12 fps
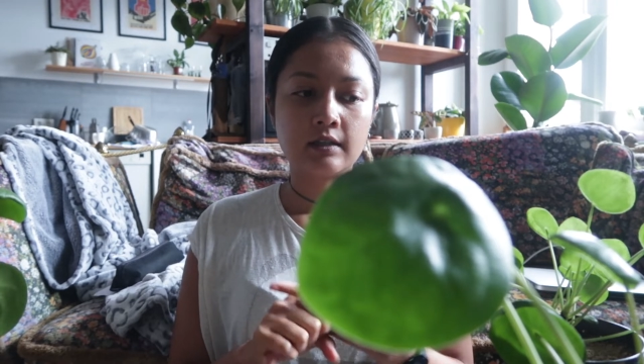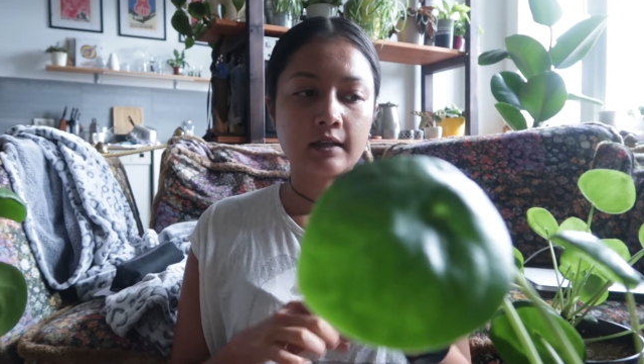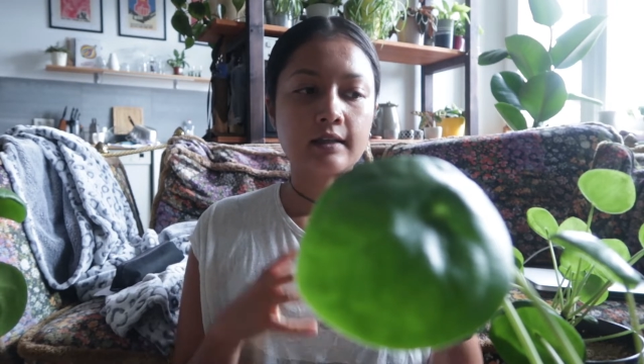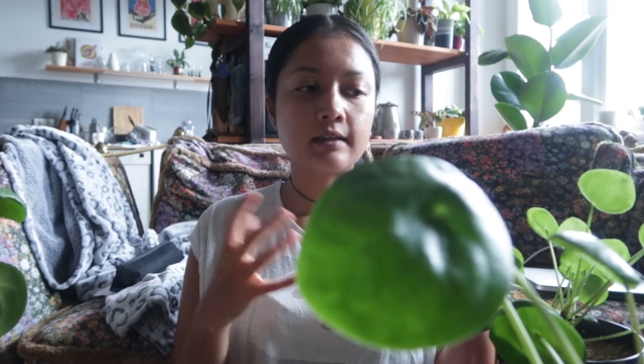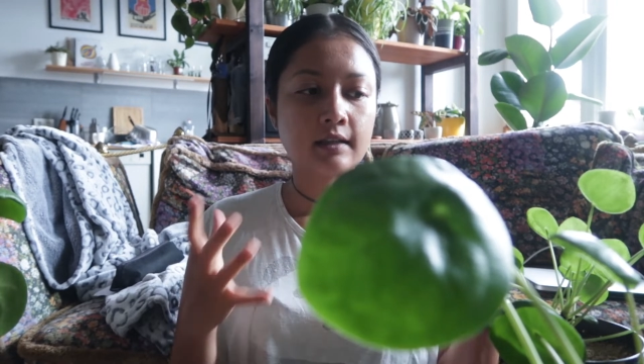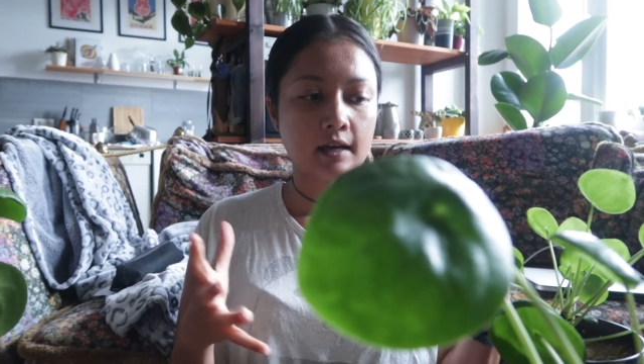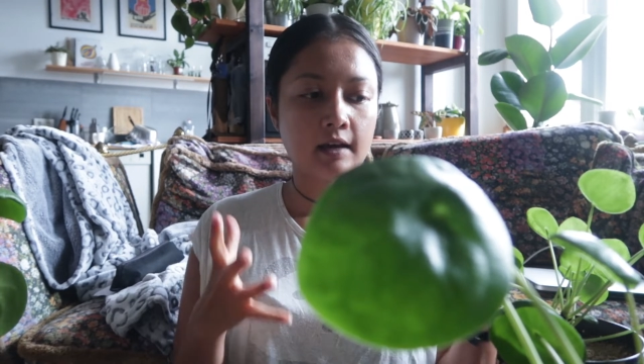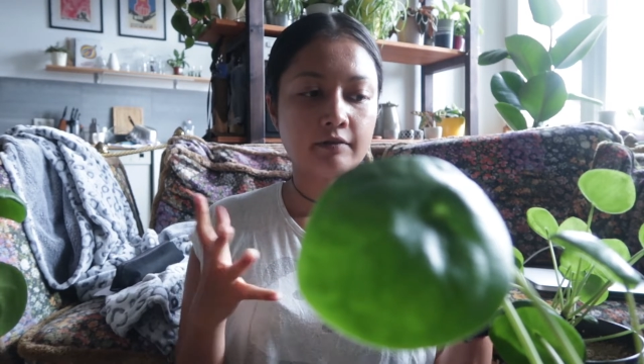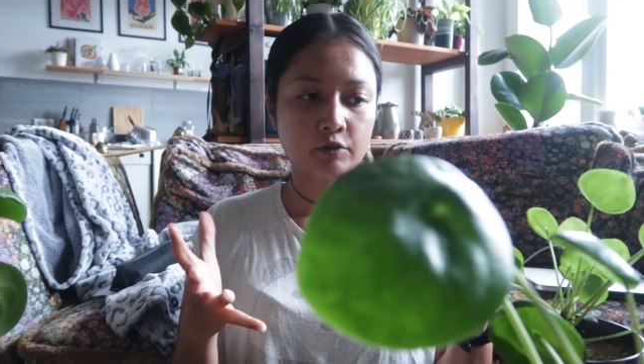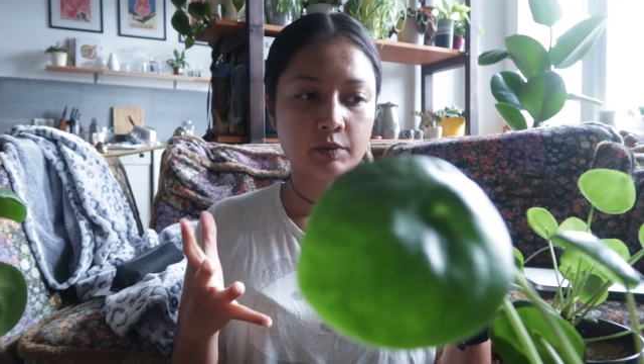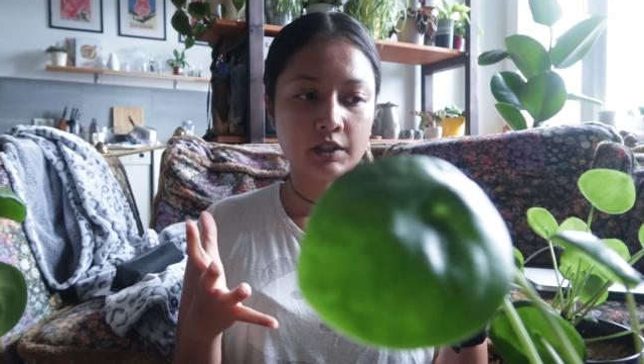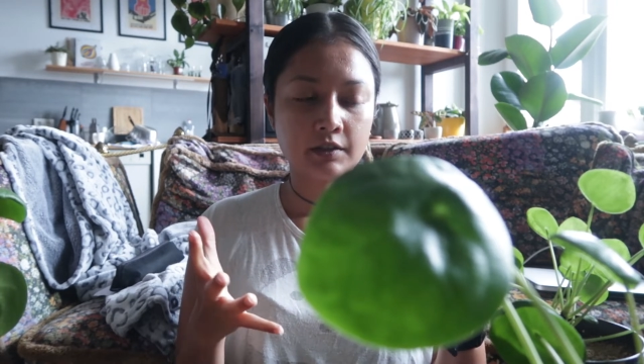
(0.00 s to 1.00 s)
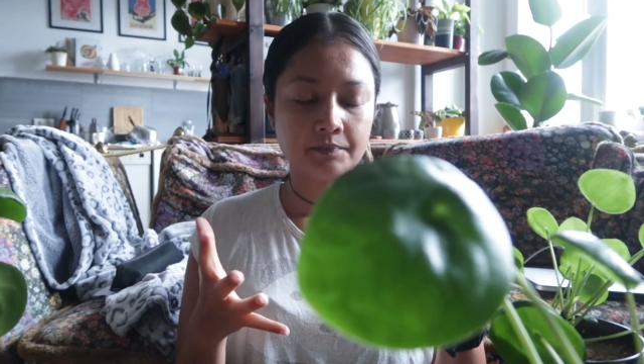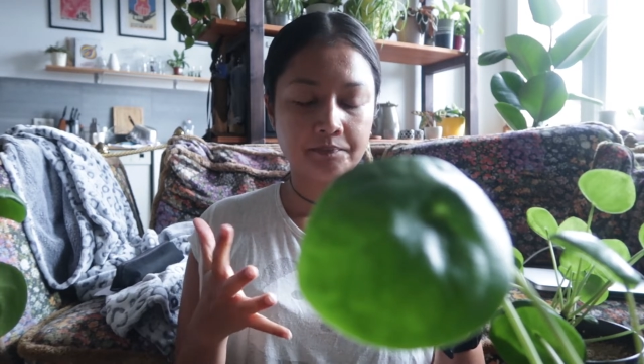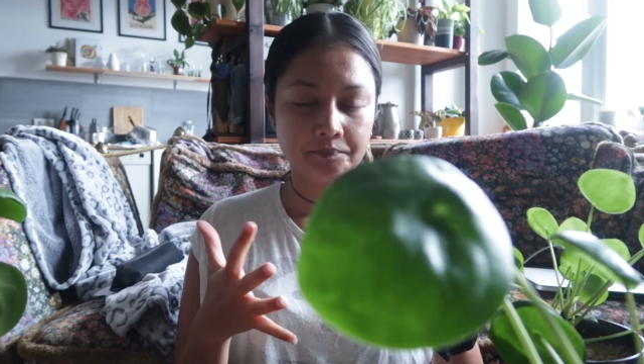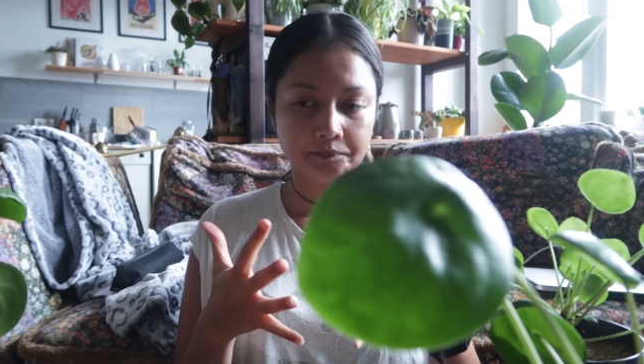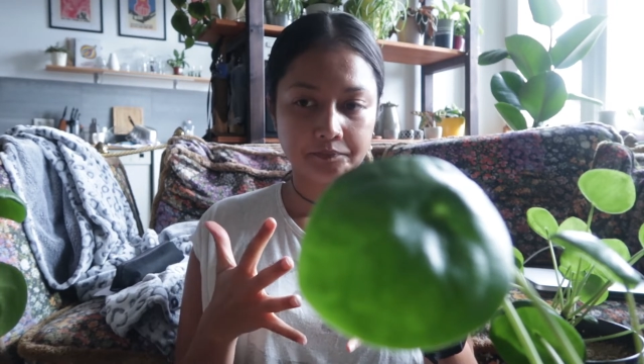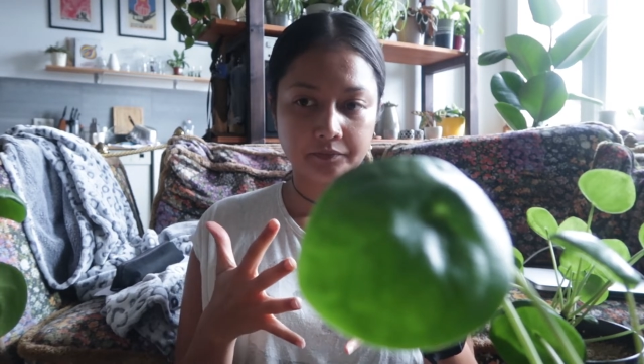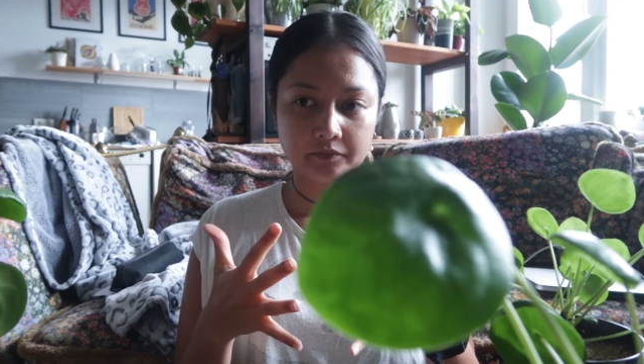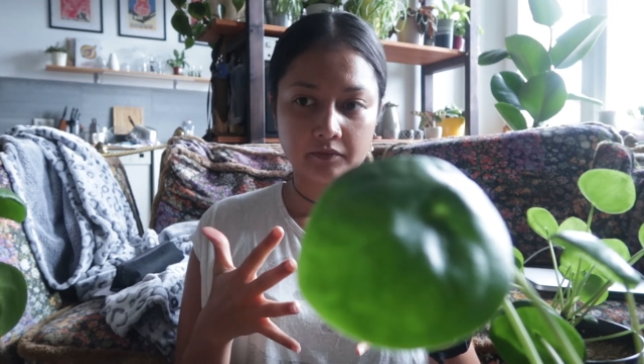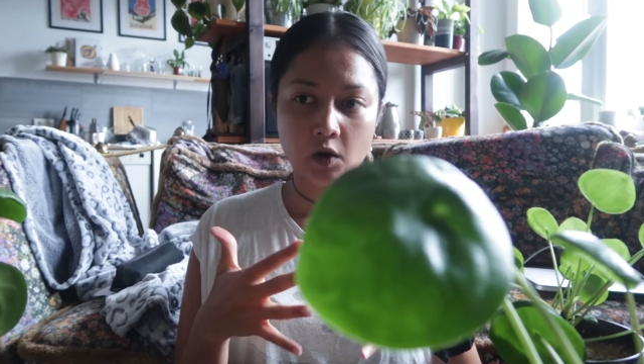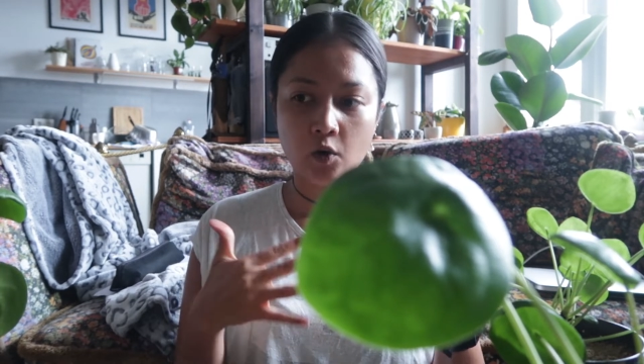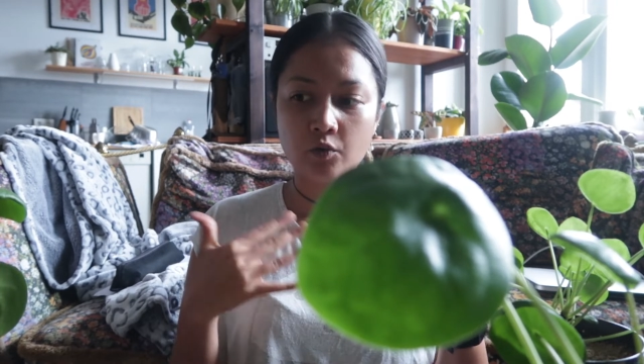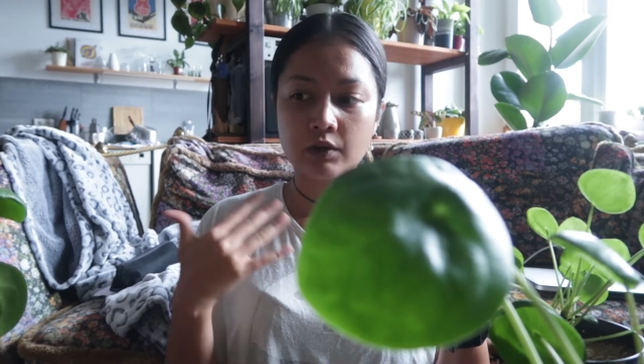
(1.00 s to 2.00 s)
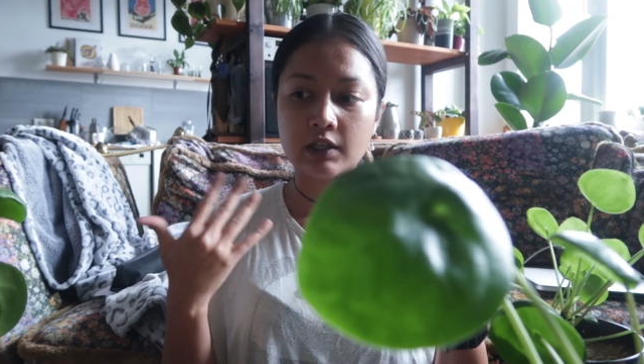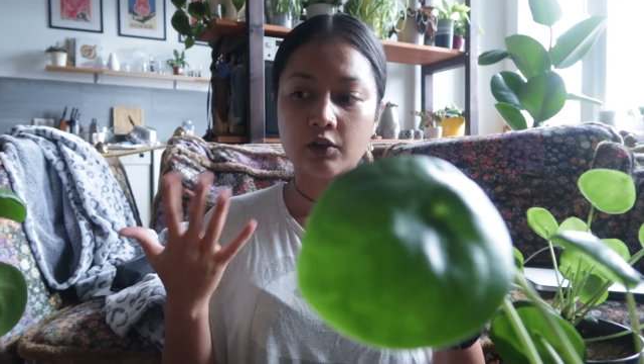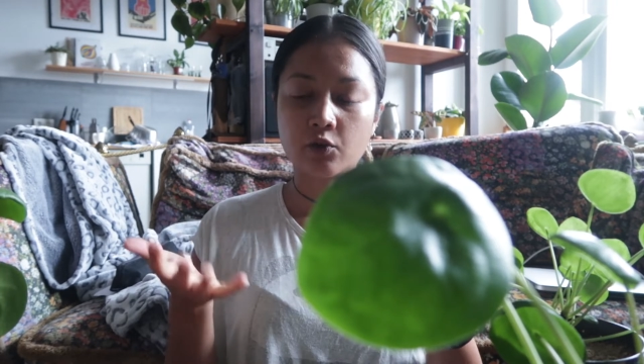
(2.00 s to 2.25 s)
like they have to be already